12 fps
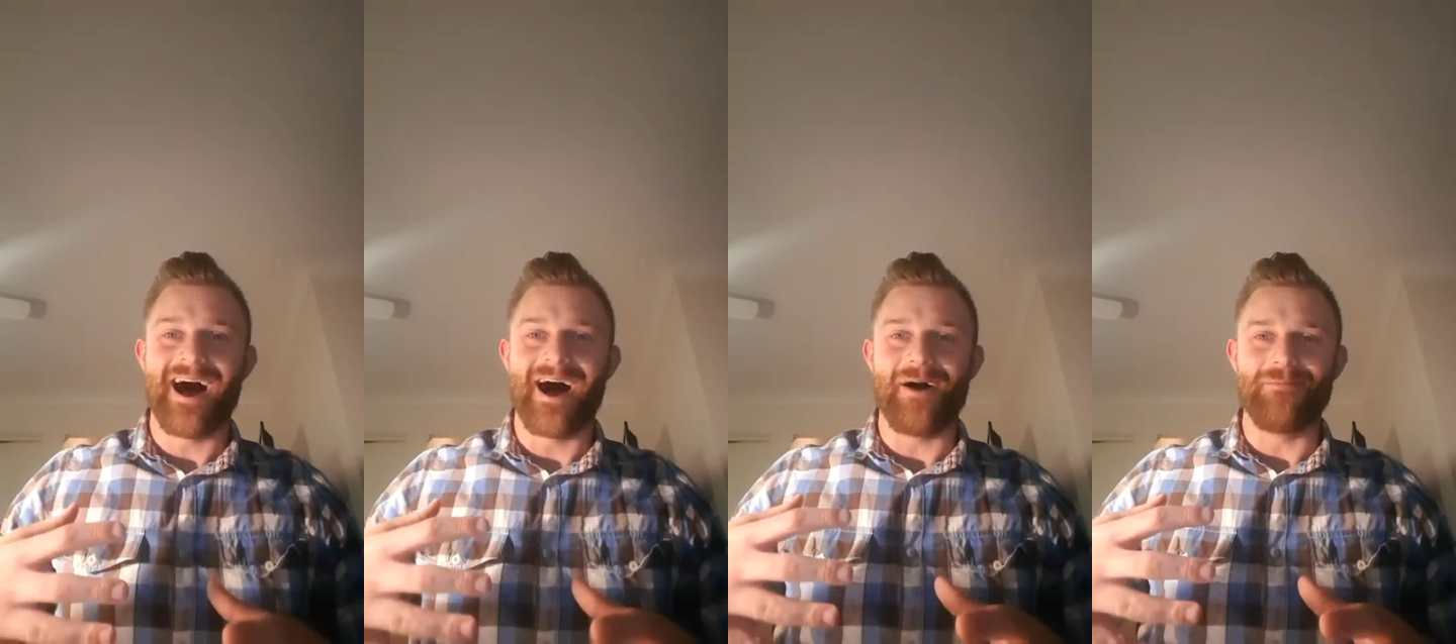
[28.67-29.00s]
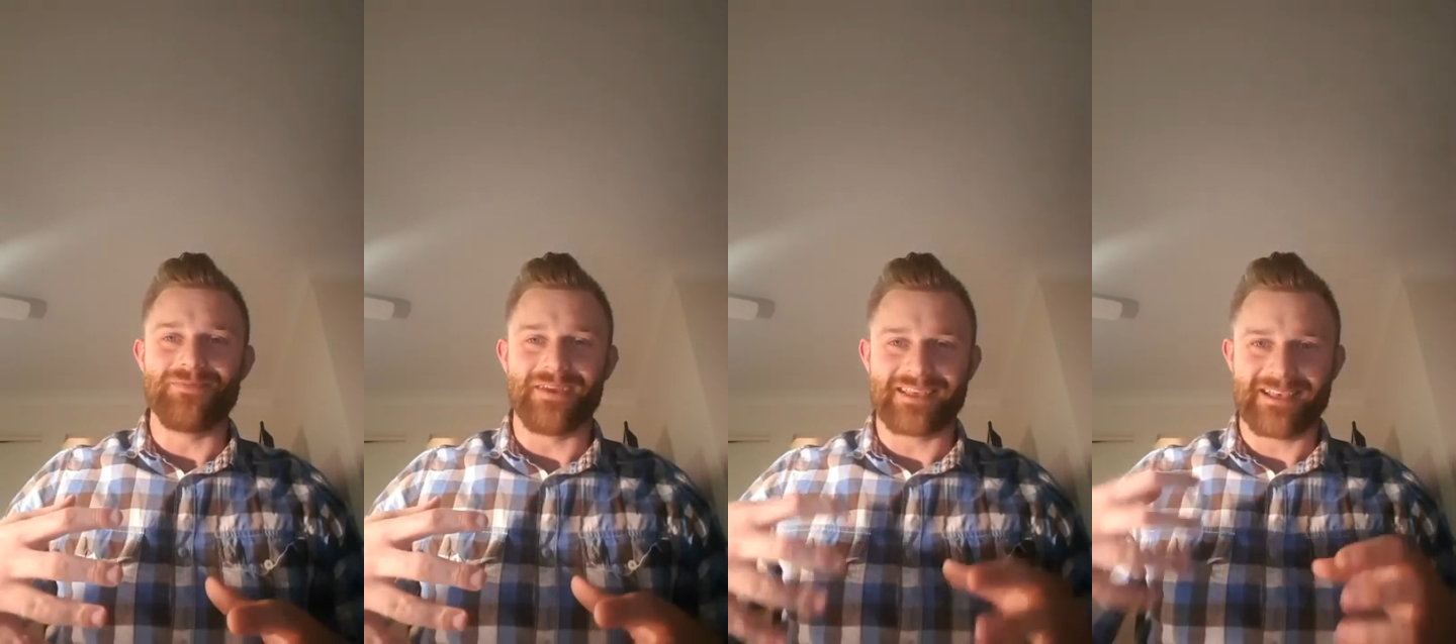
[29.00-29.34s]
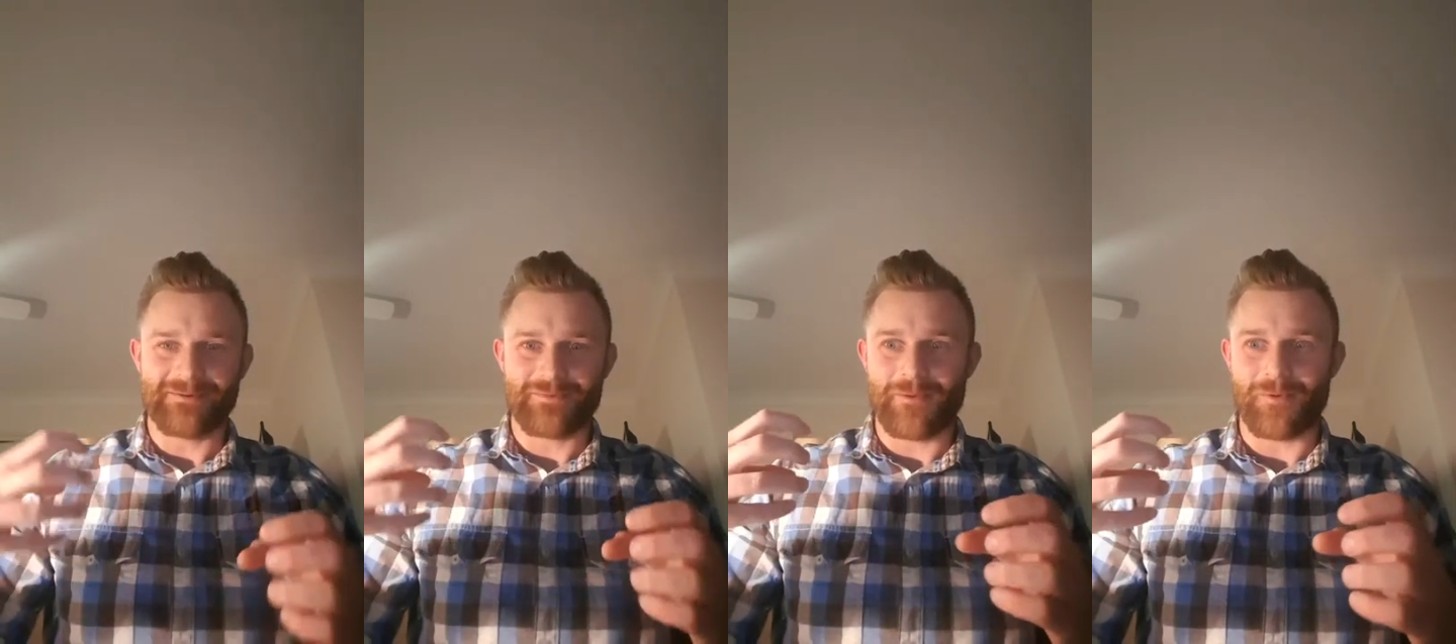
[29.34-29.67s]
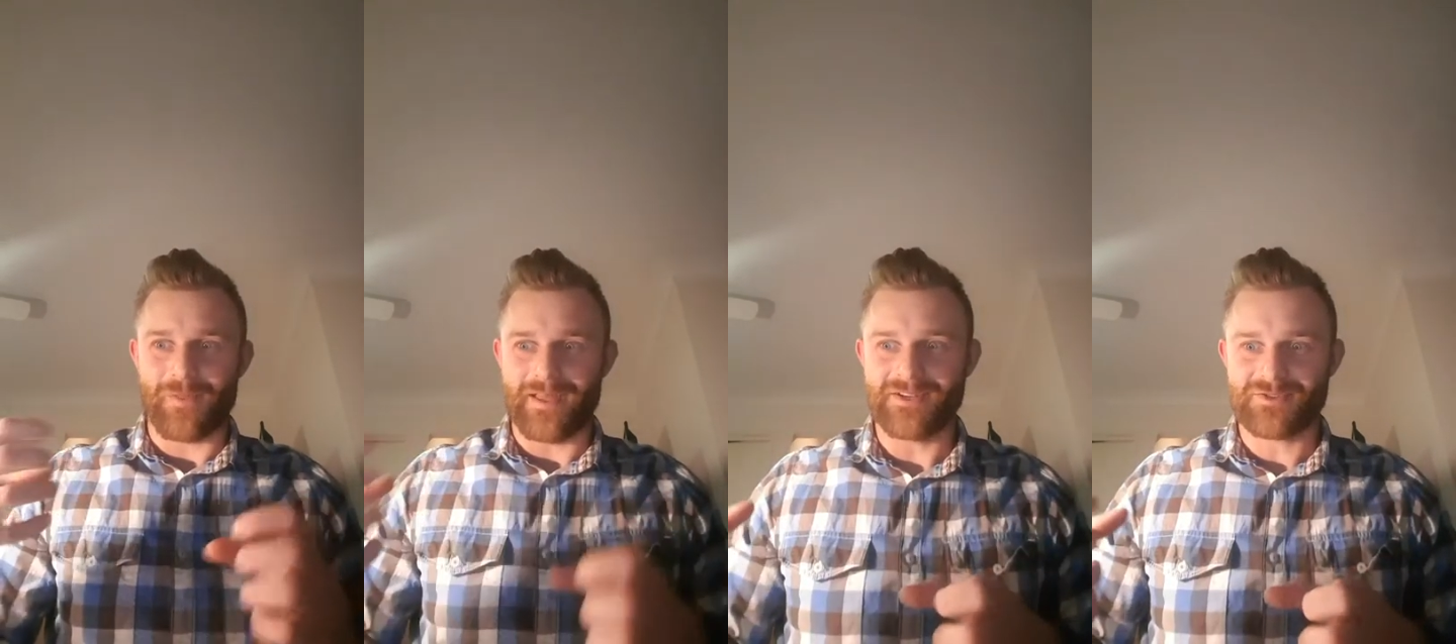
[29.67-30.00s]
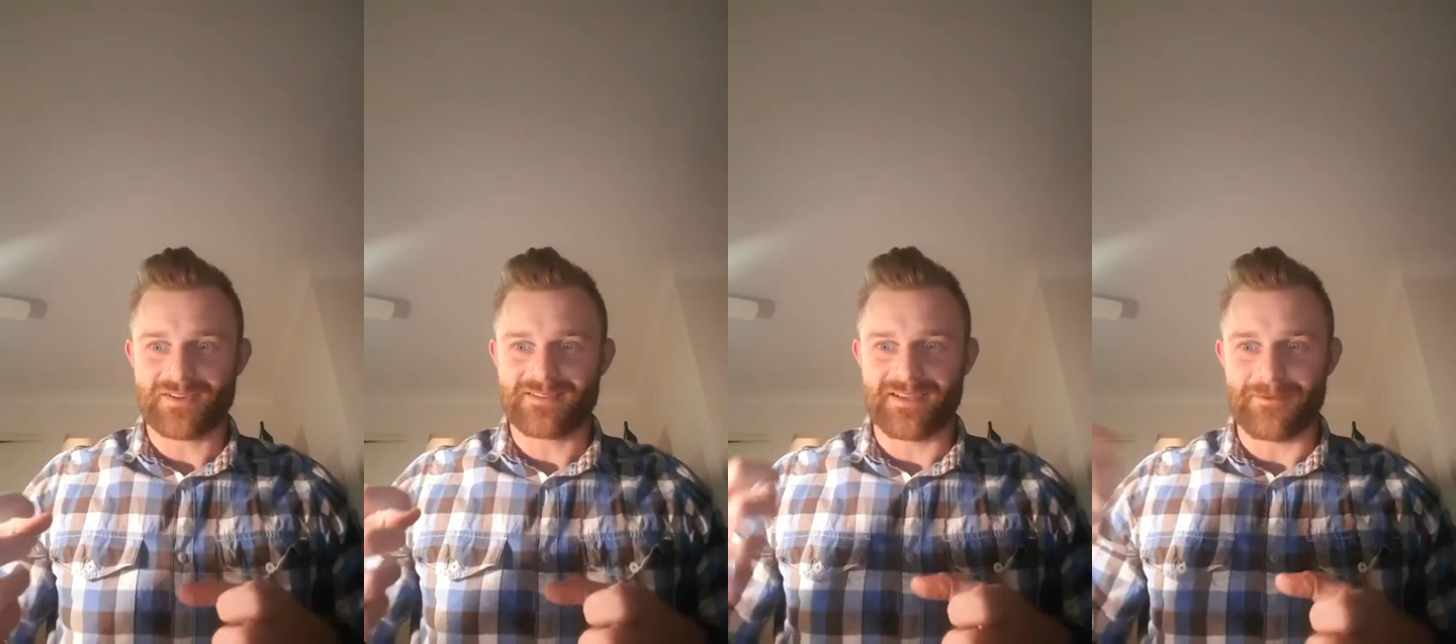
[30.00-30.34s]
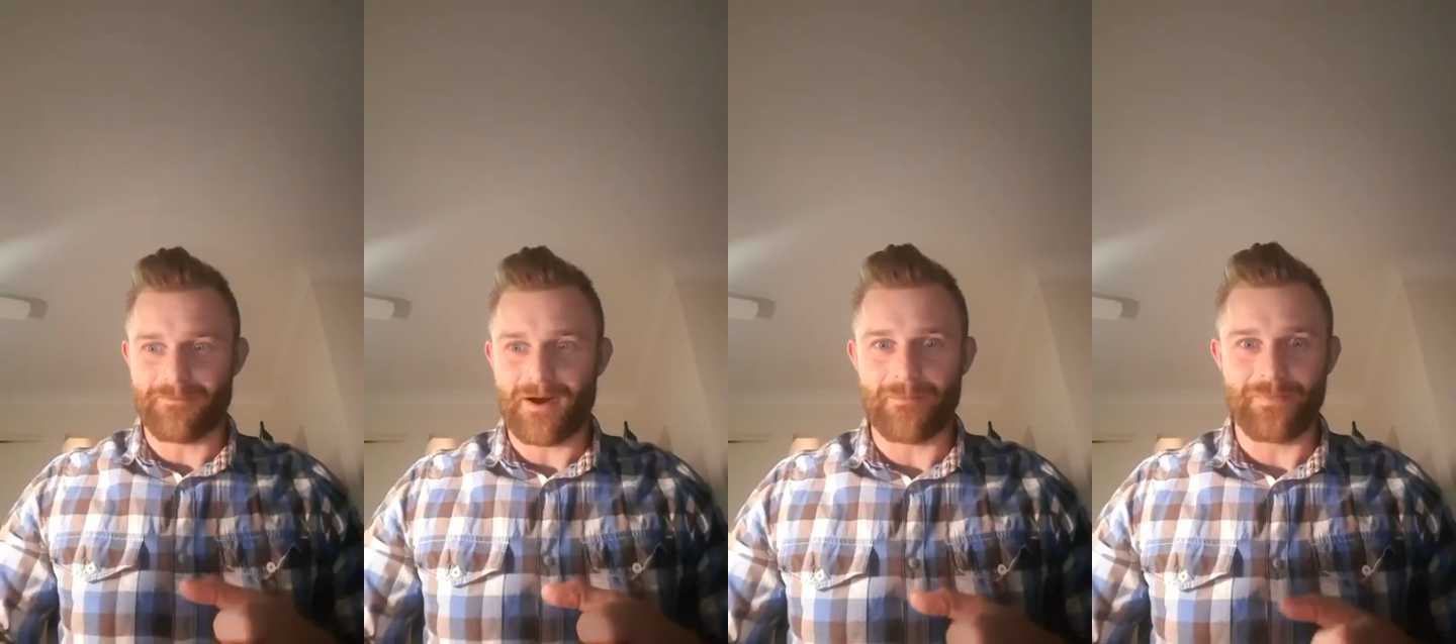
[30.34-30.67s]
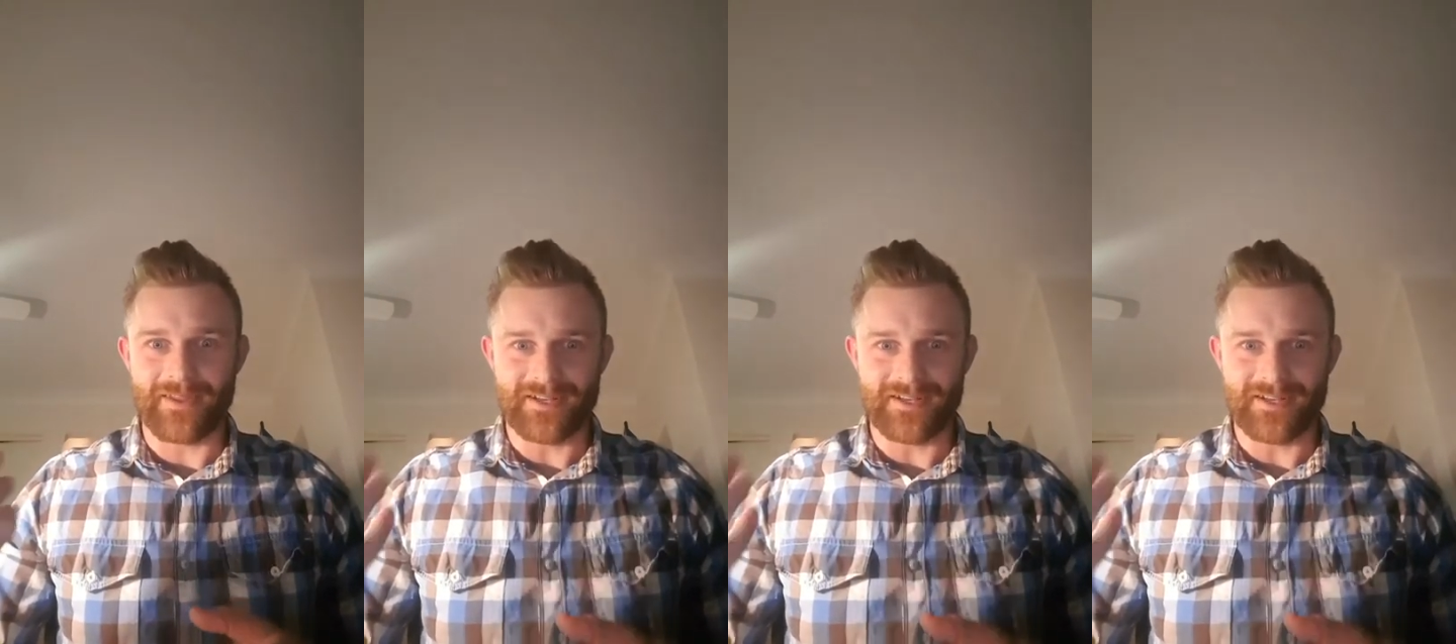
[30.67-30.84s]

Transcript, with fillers: um, that keeps people interested and pumped